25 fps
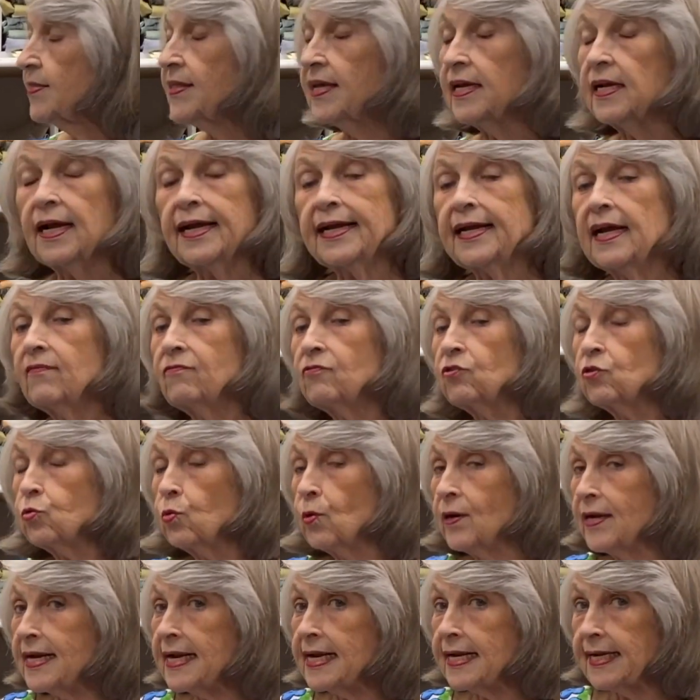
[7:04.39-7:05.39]
then I have
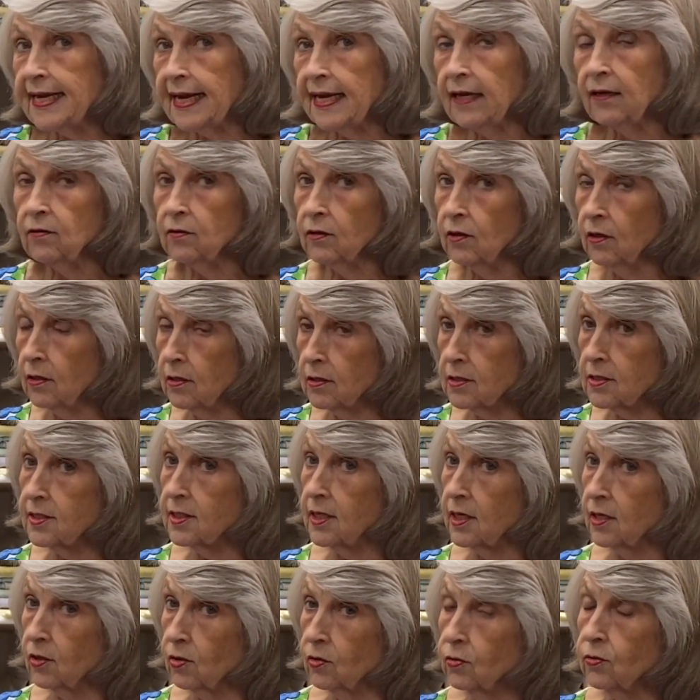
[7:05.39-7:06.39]
20 count
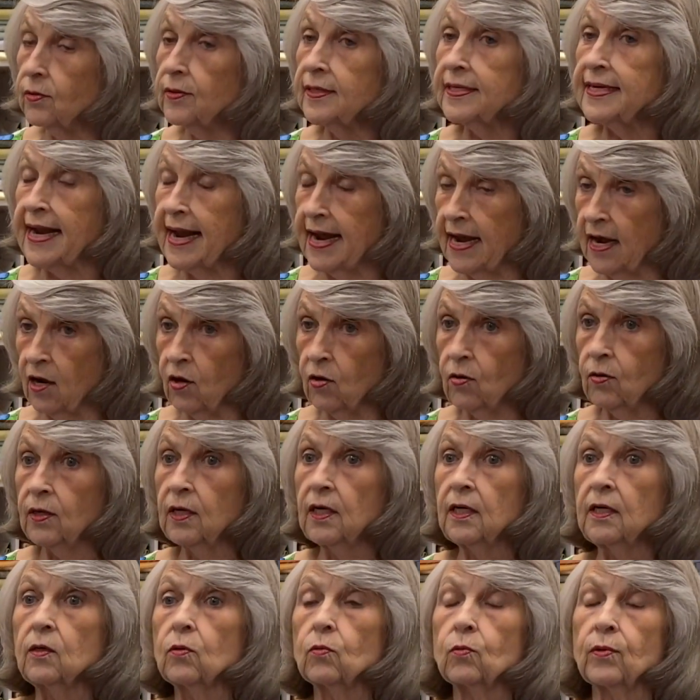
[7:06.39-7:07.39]
also now,
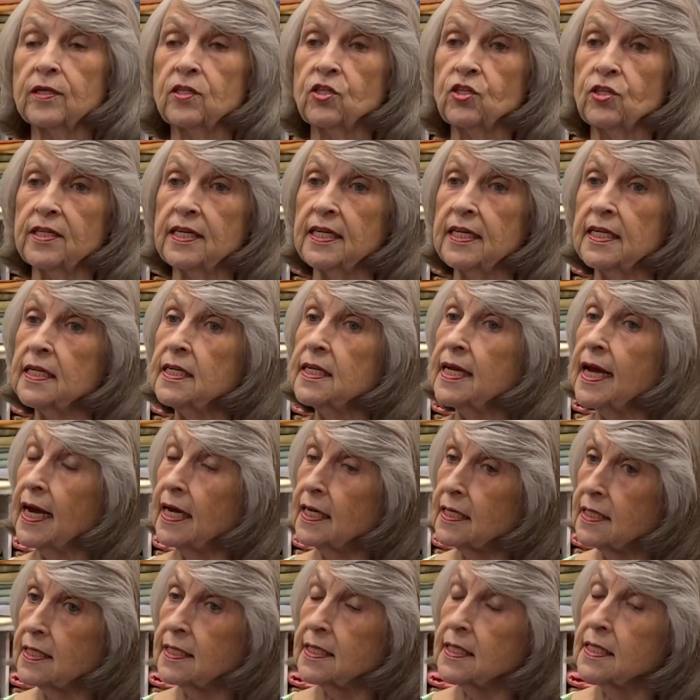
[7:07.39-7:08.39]
which in
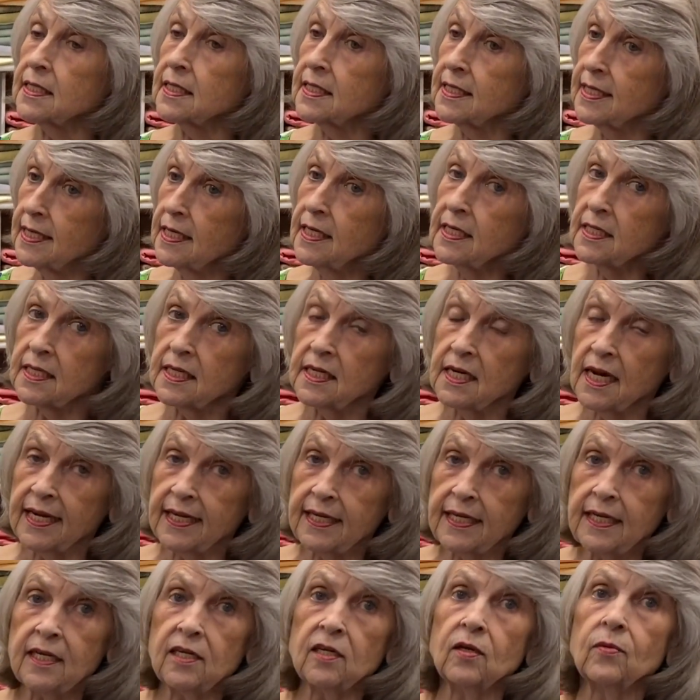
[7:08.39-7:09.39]
essence is an
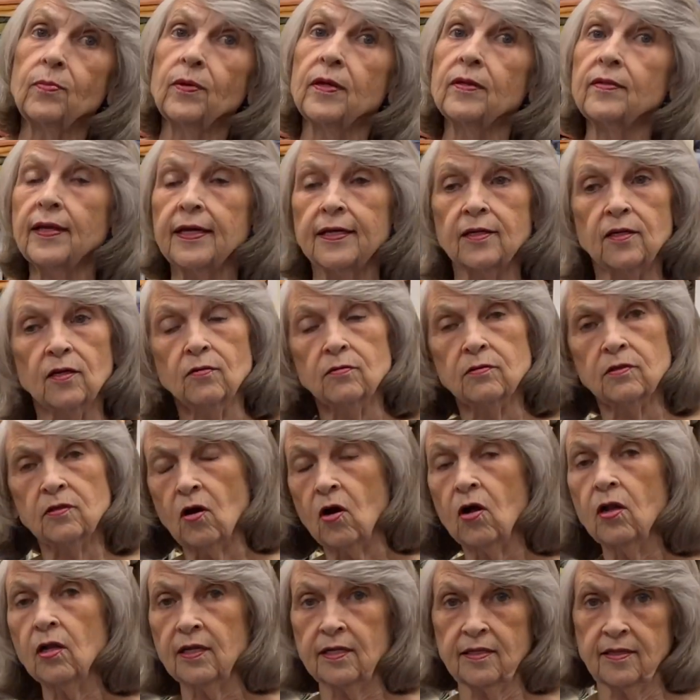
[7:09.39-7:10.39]
Aida, but they don't
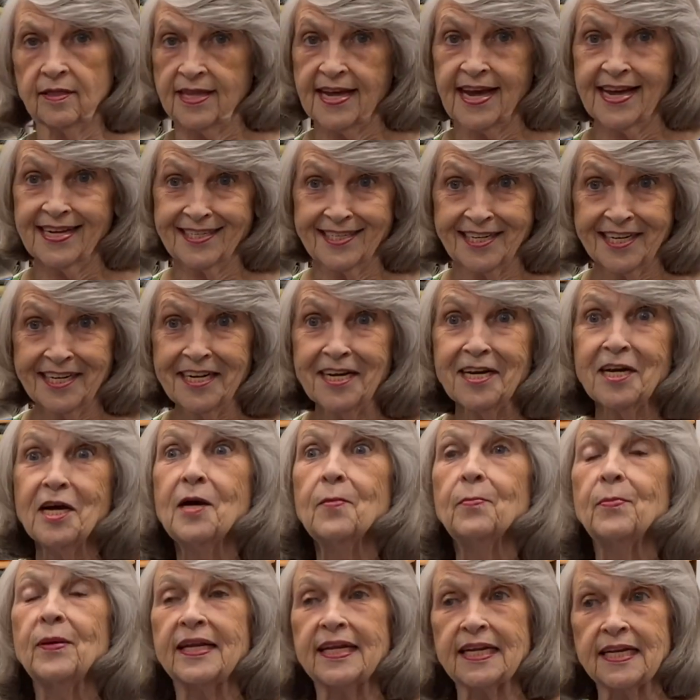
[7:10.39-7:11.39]
call it that.
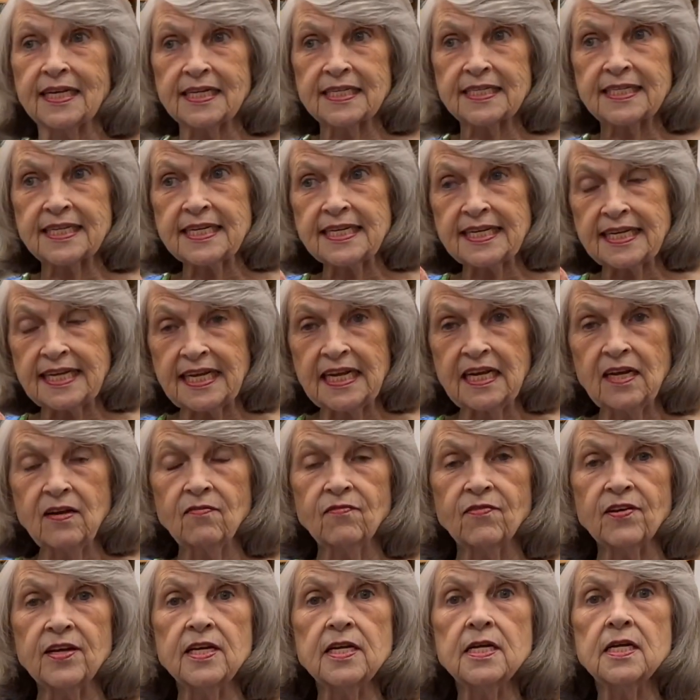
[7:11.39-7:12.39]
But it is an
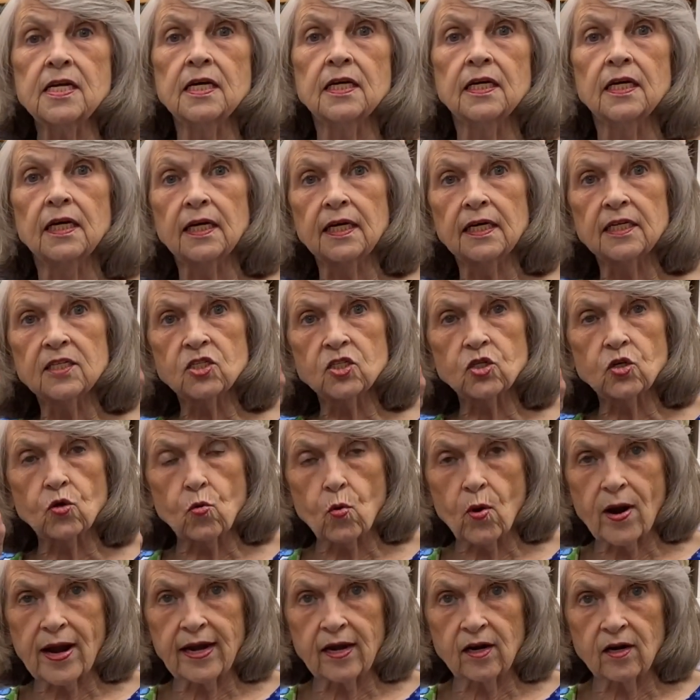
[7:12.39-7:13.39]
even
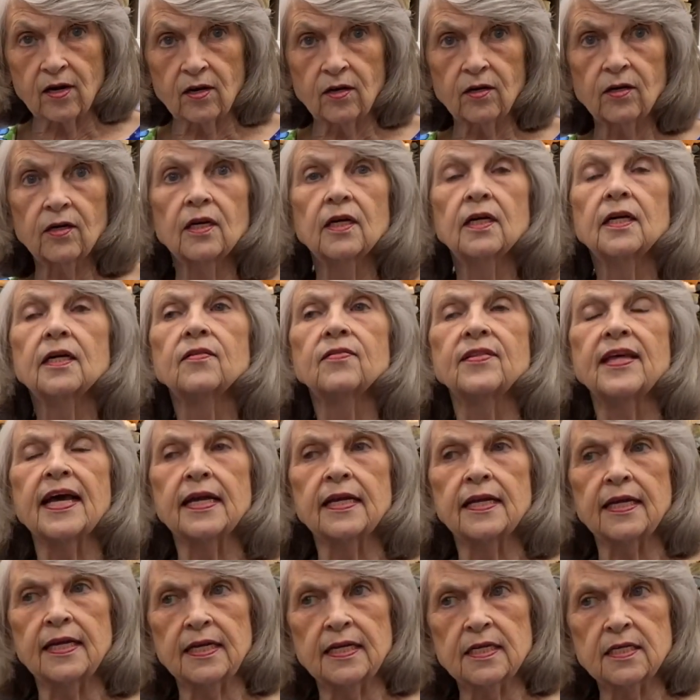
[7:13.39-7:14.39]
square
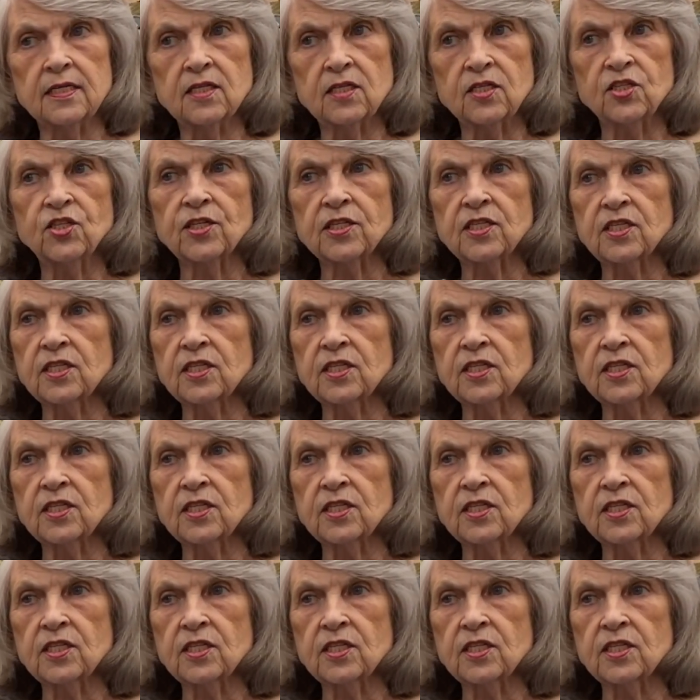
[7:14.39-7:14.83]
that is just